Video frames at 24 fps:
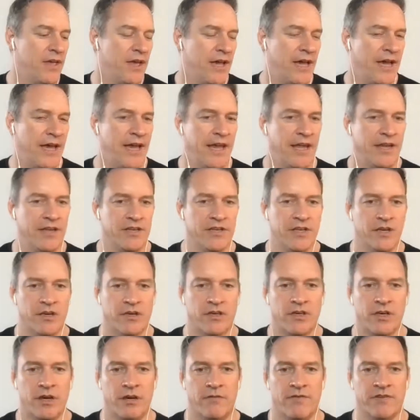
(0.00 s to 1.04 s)
and you know
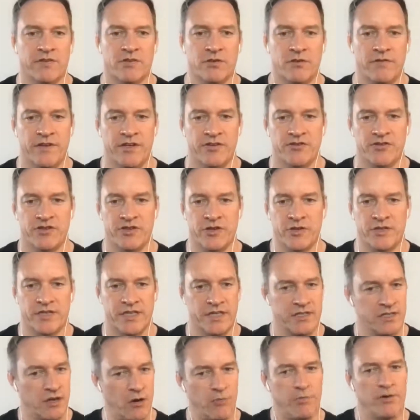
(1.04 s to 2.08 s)
covid sort of introduced
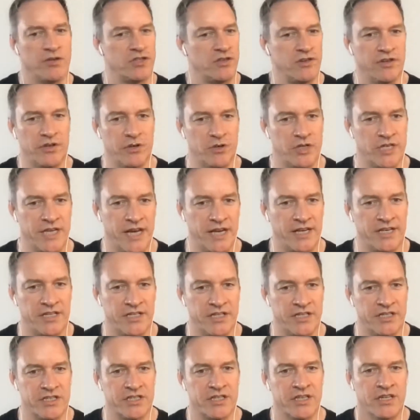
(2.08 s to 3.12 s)
these whole bunch of new
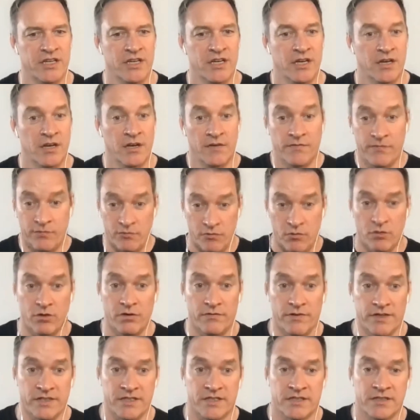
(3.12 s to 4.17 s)
challenges for all of
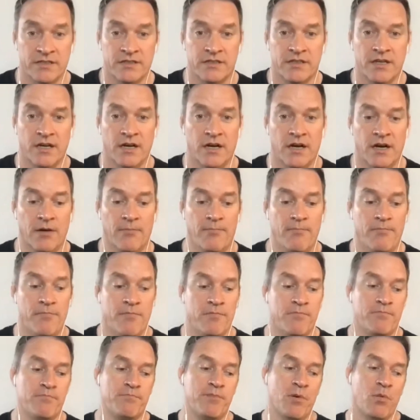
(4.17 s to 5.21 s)
us um,
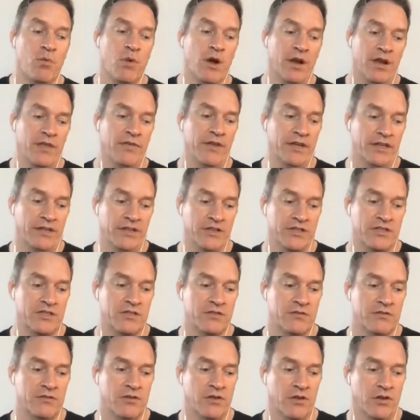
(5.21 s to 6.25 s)
but one thing that's
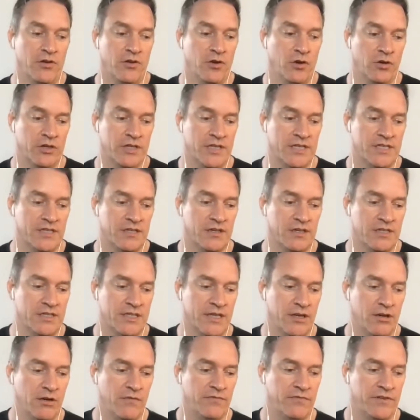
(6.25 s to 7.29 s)
not discussed
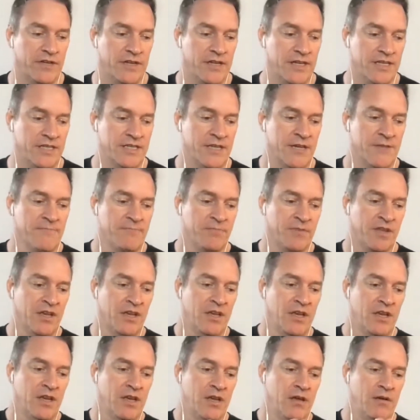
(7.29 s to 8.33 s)
that often is
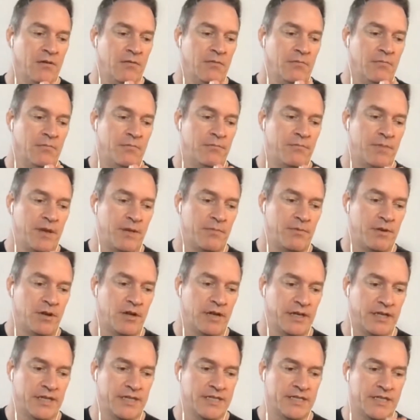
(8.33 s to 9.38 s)
people
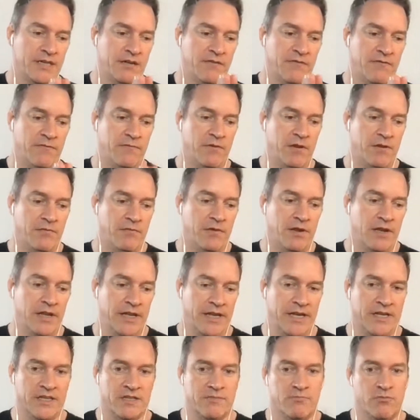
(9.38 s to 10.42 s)
like yourself
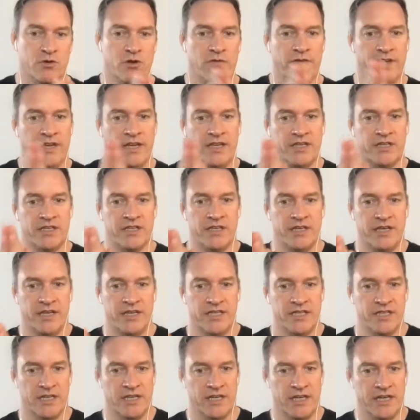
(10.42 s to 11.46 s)
leaders moving into
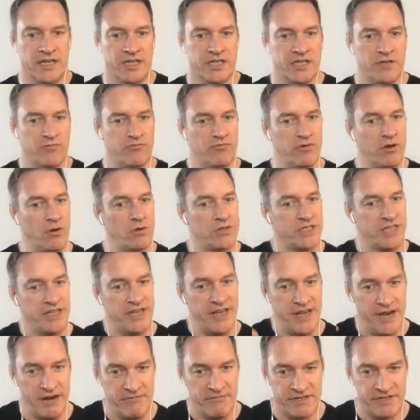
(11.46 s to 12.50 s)
into leadership roles
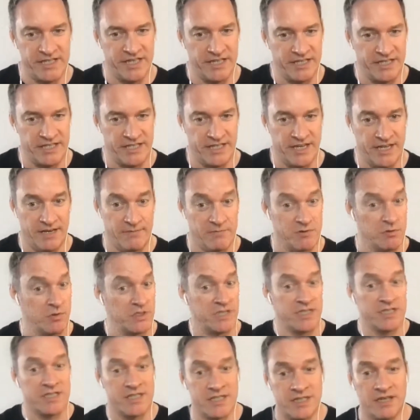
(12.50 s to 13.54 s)
inheriting teams which
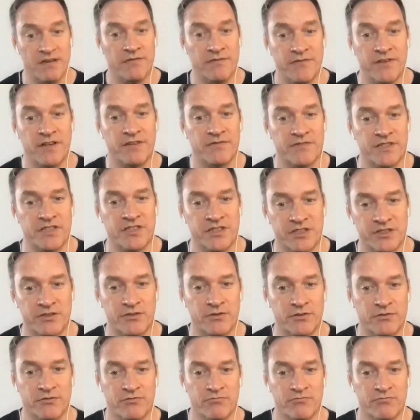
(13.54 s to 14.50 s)
is tough enough to do yeah.